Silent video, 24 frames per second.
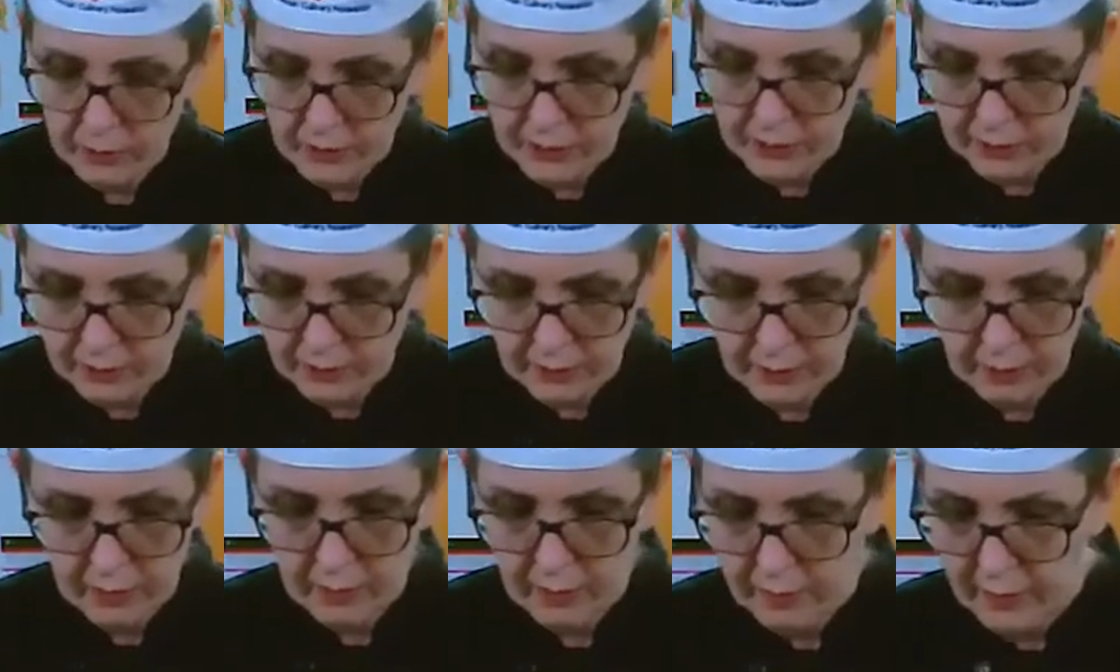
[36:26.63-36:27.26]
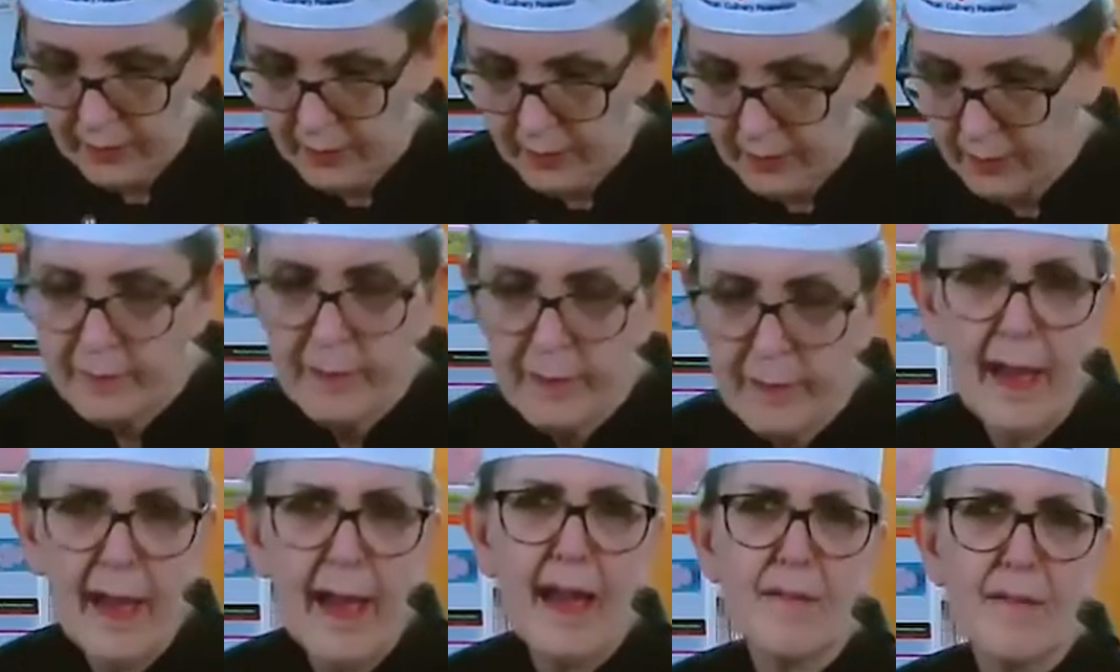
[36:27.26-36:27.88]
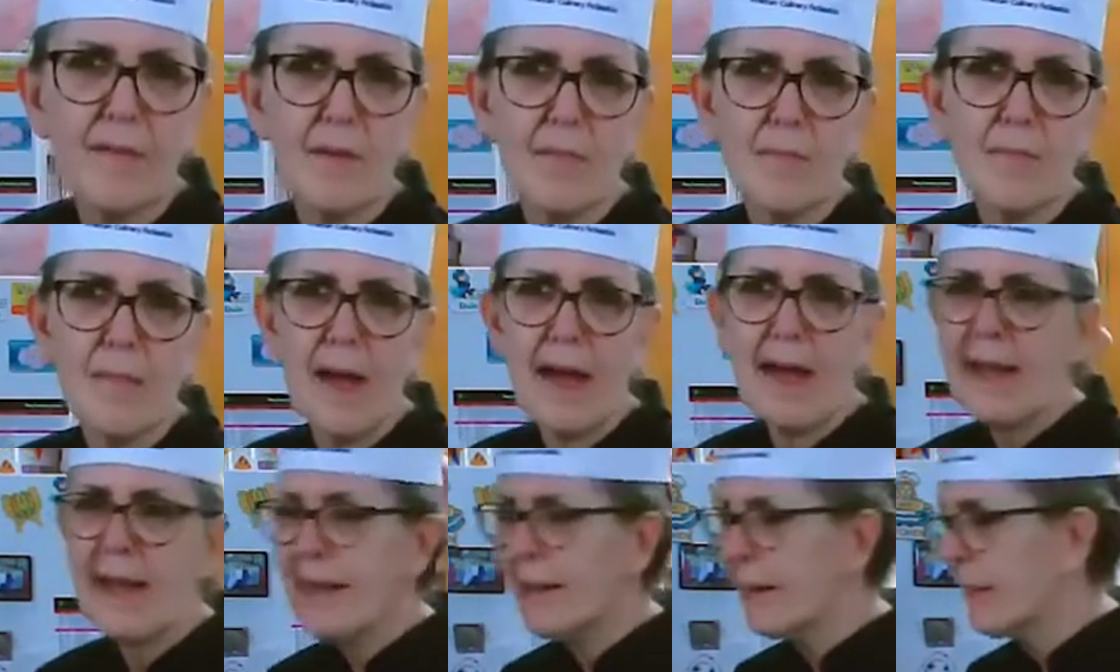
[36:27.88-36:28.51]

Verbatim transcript: What you talking about? Half a bag.